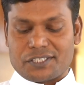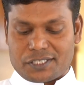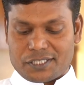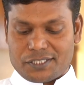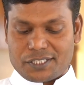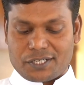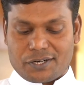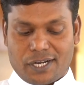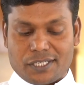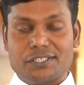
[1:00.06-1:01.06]
sisters in
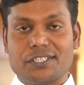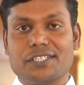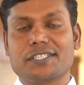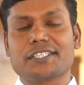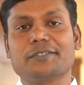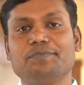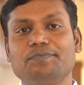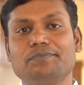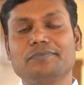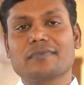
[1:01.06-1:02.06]
Christ Jesus,
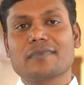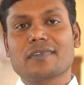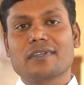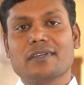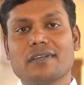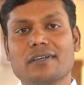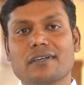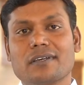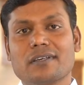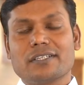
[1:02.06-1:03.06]

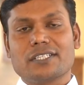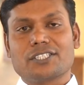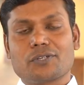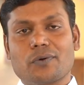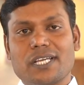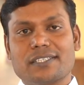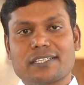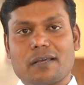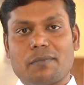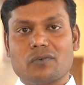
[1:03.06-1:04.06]
there's a story
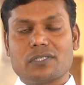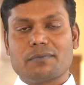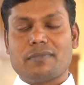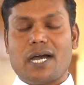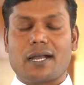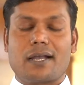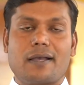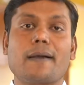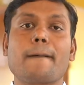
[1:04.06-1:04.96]
said about a monk